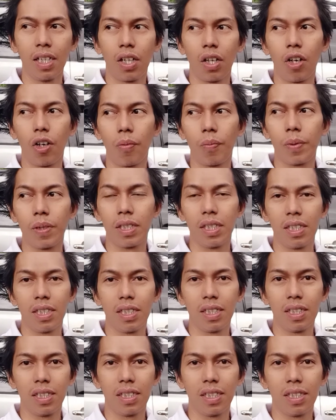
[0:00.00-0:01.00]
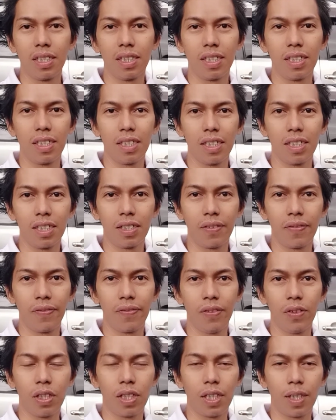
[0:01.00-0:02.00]
open the
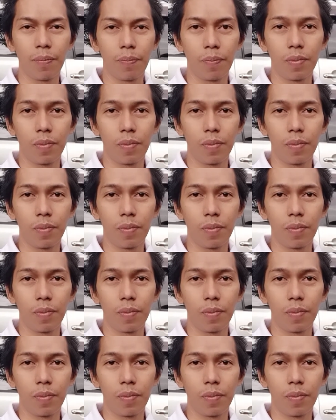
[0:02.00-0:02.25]
fuel cap